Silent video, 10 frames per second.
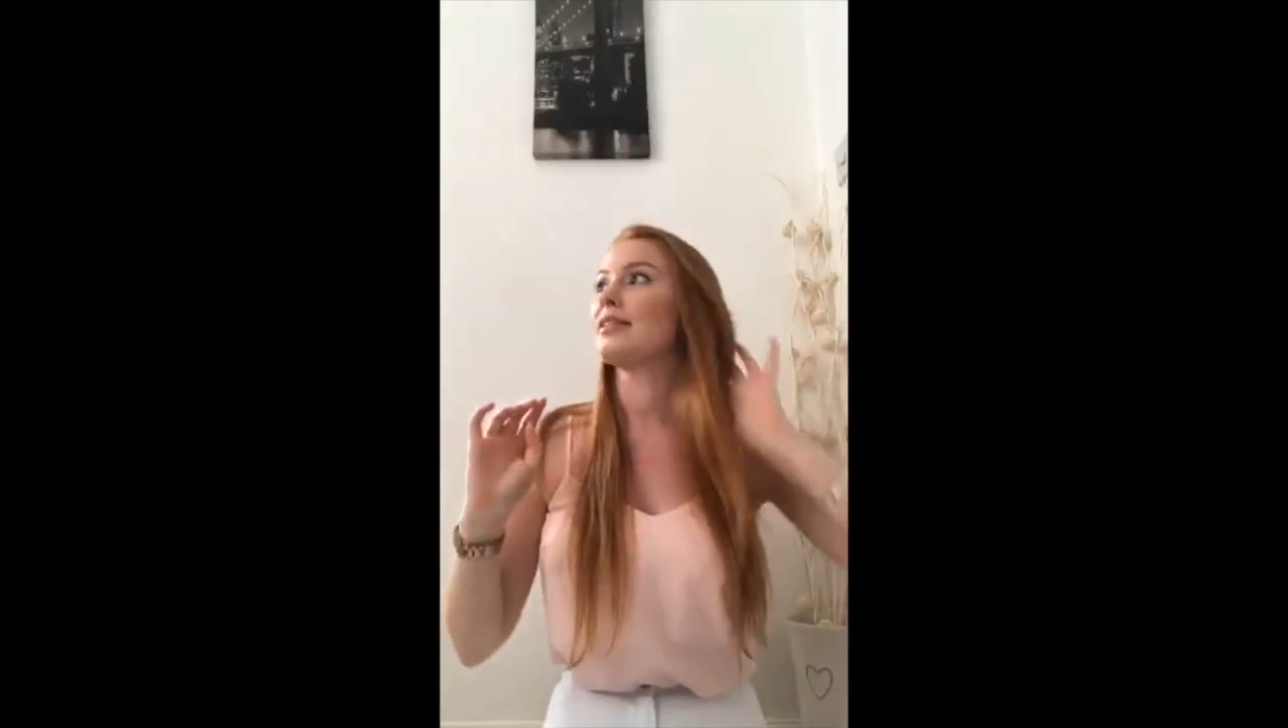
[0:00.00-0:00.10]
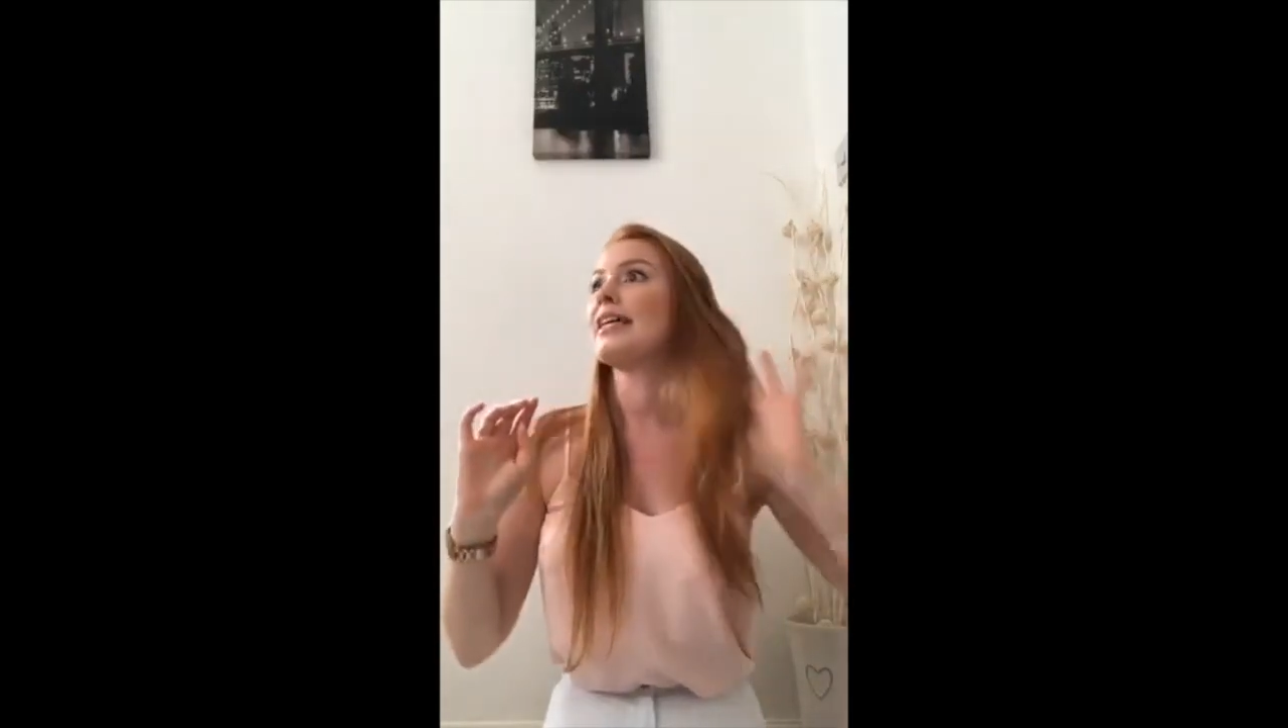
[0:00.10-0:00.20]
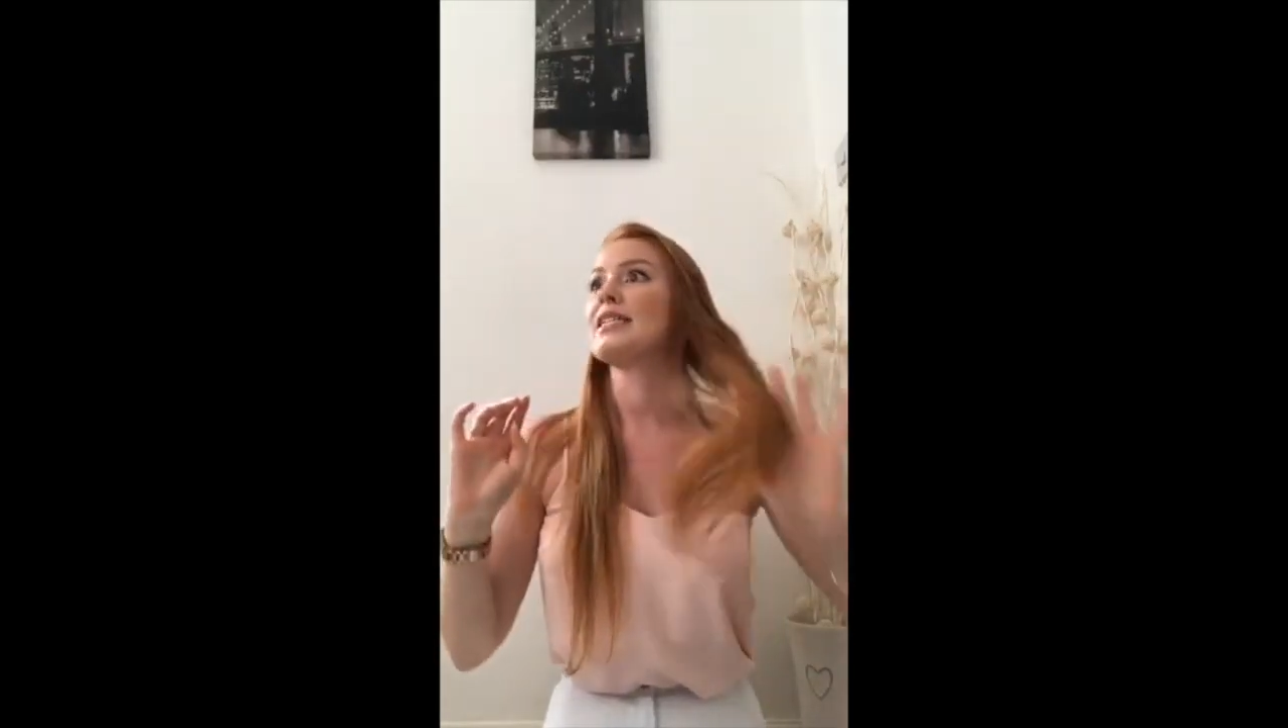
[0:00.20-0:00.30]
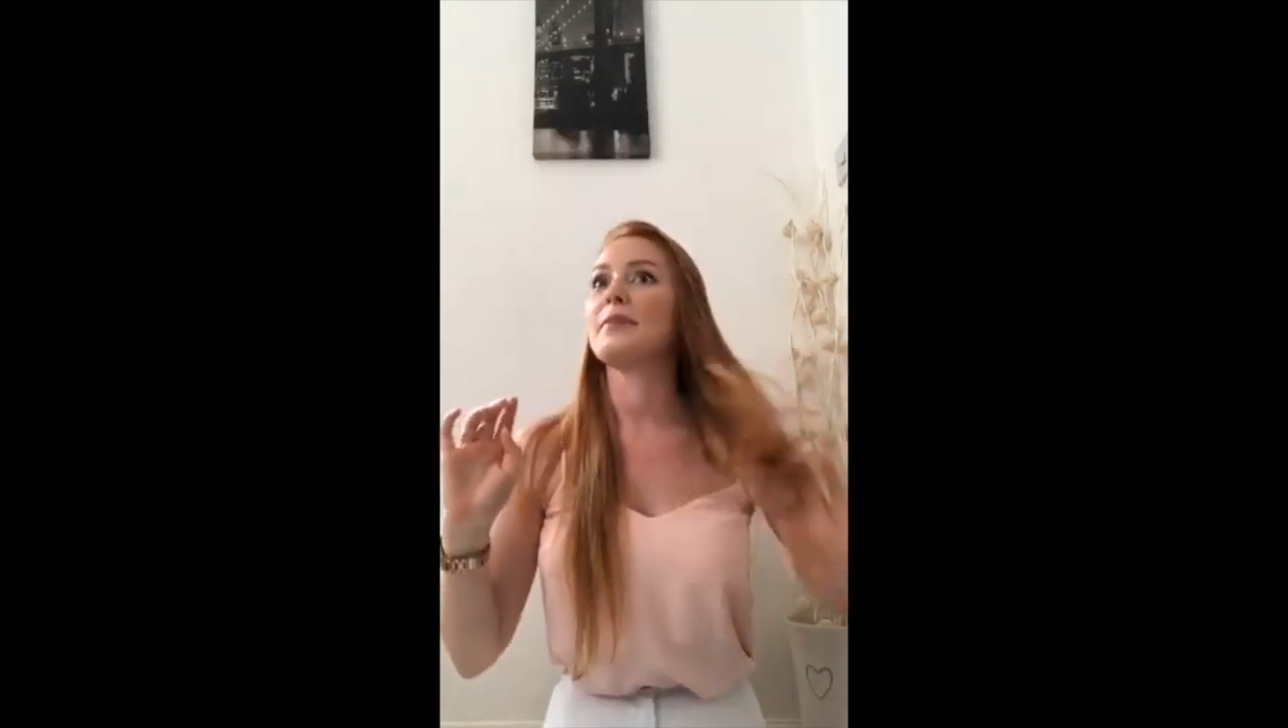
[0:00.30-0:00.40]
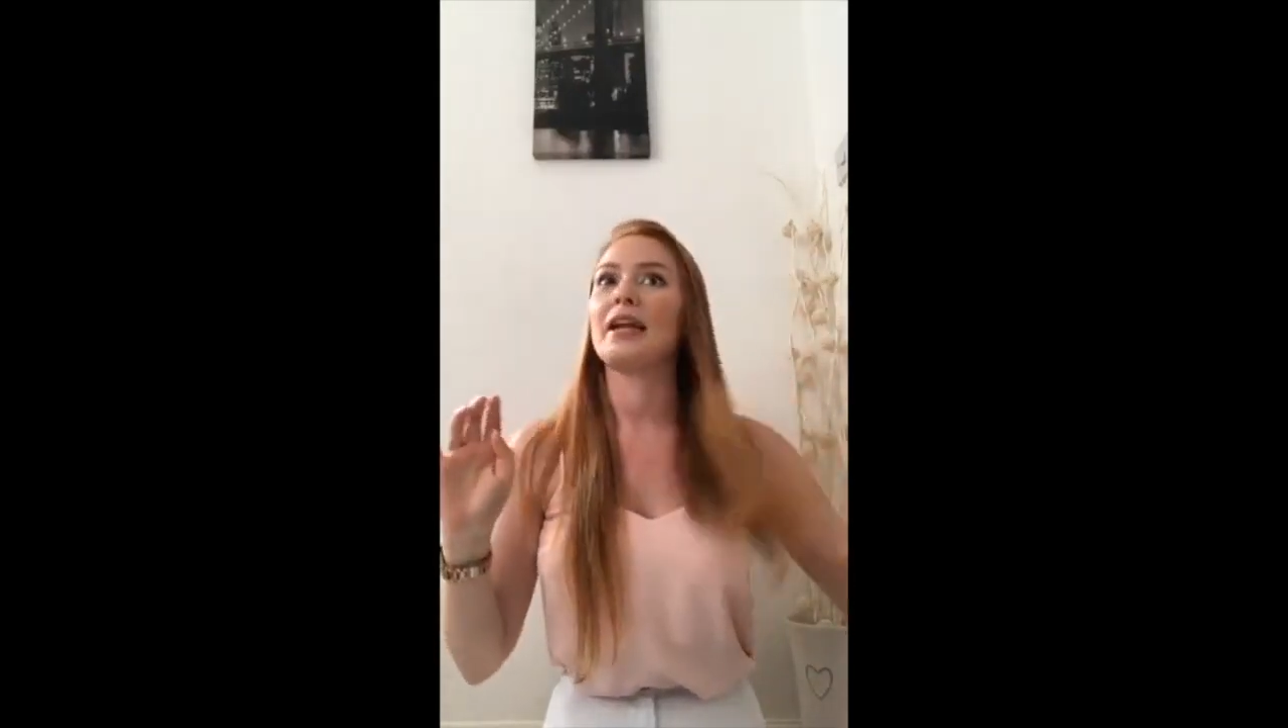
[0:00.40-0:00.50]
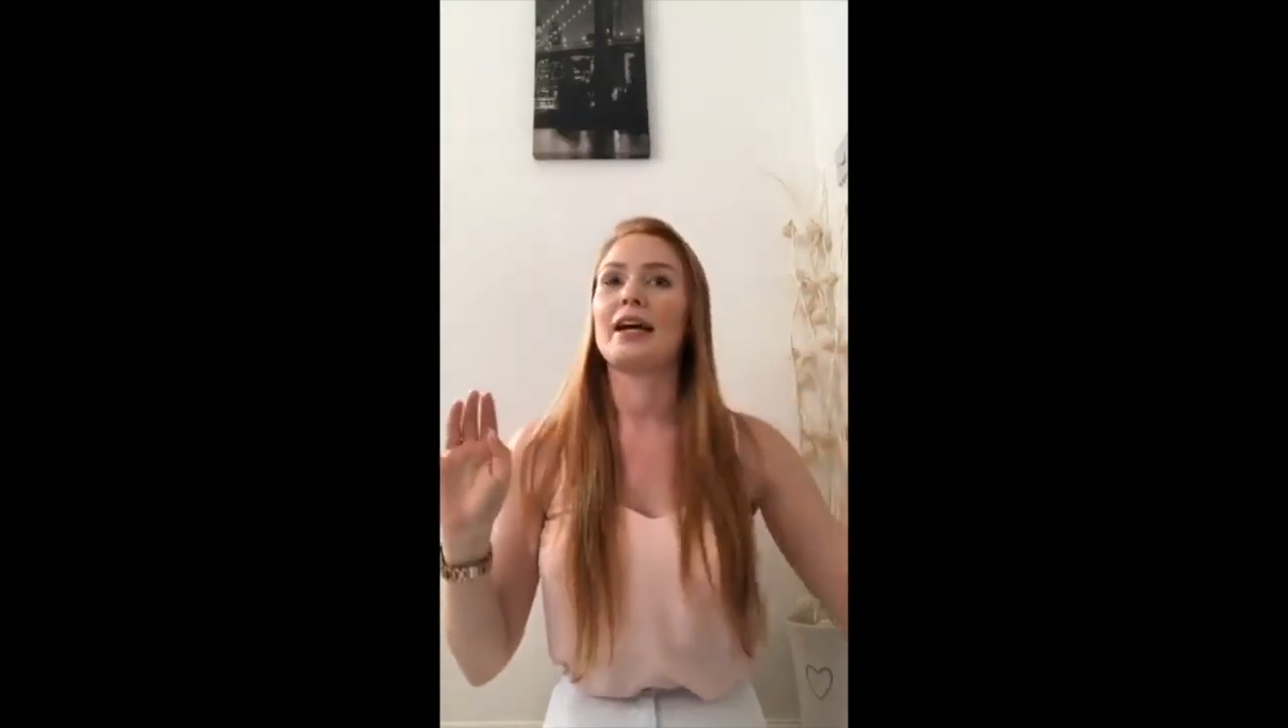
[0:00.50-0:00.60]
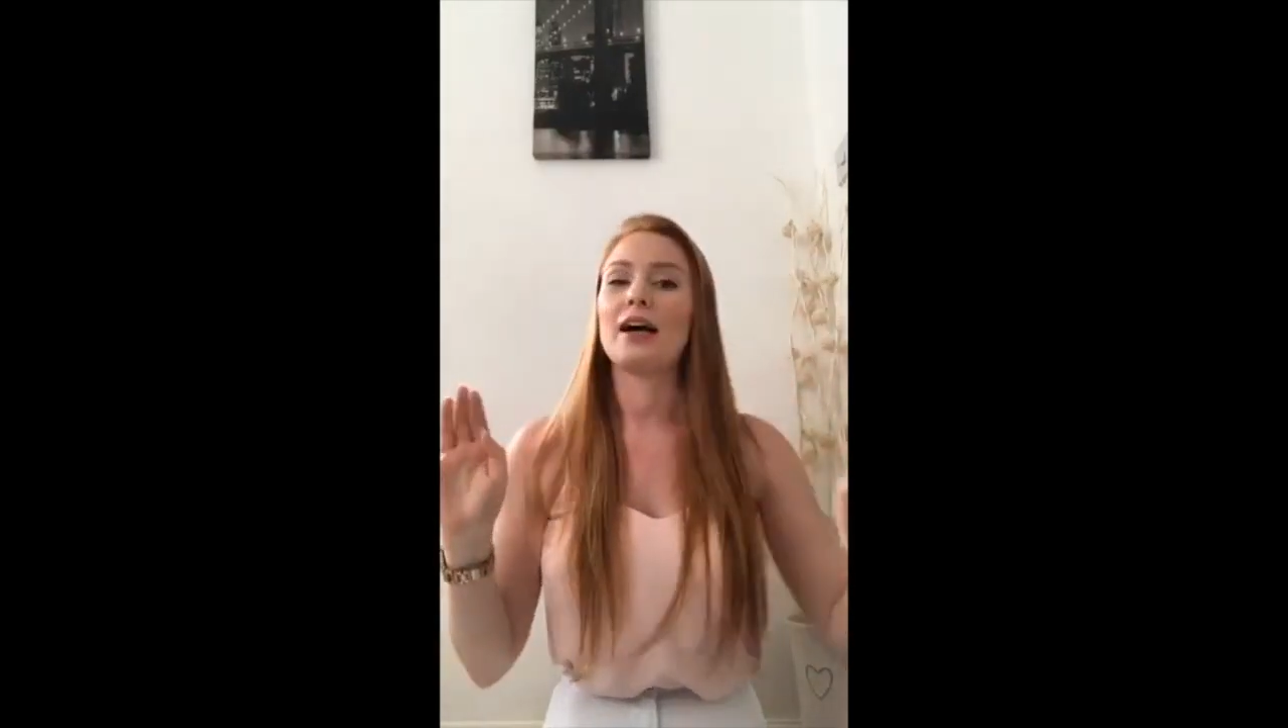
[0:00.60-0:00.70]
say to me, like,